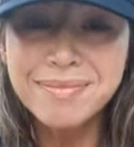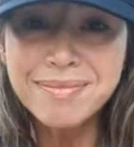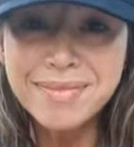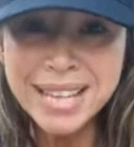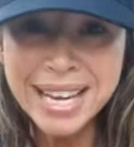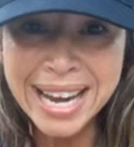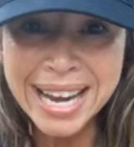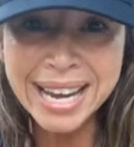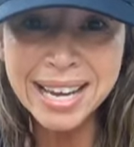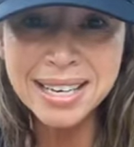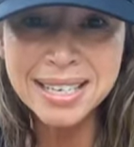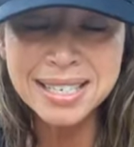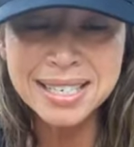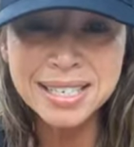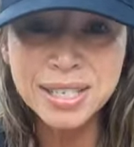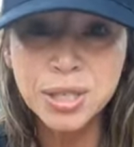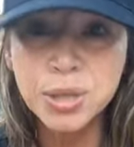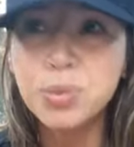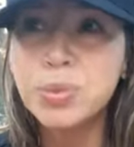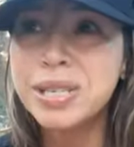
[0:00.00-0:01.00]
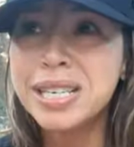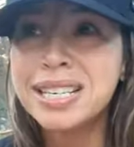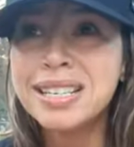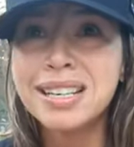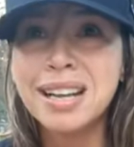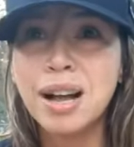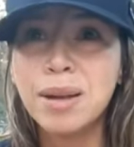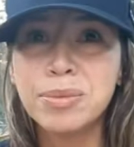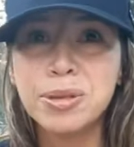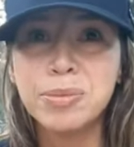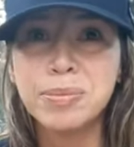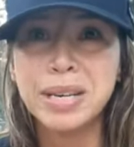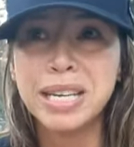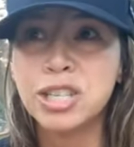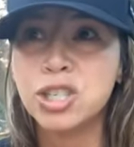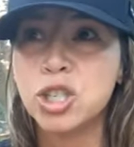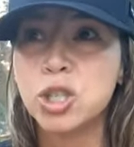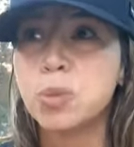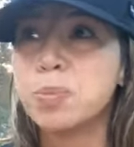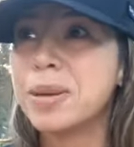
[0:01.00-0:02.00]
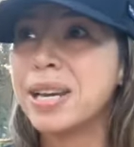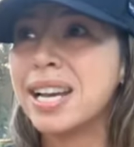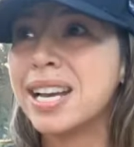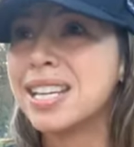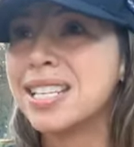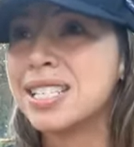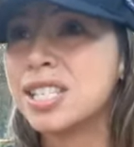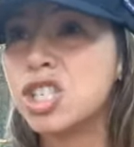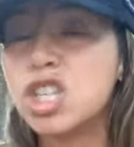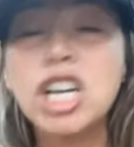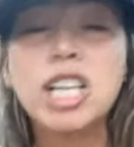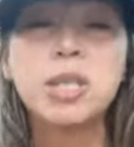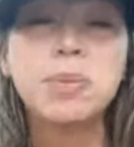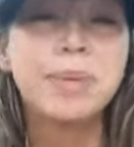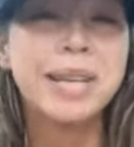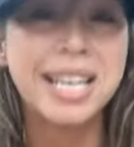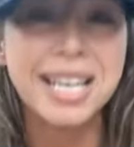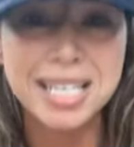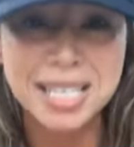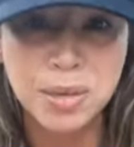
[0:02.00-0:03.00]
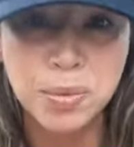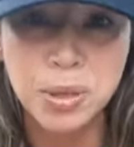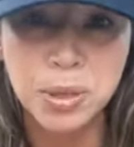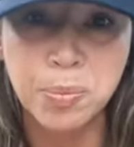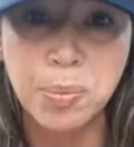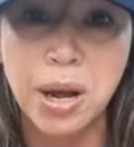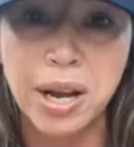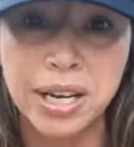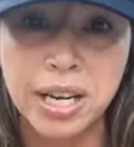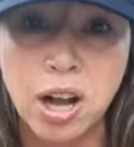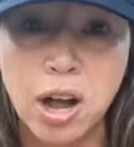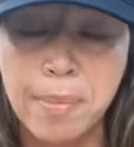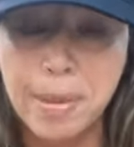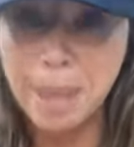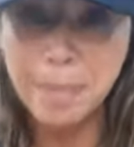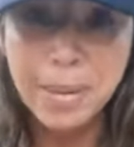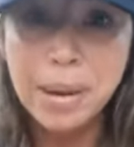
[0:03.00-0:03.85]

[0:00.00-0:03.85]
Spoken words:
And you didn't come to me just because it was body combat.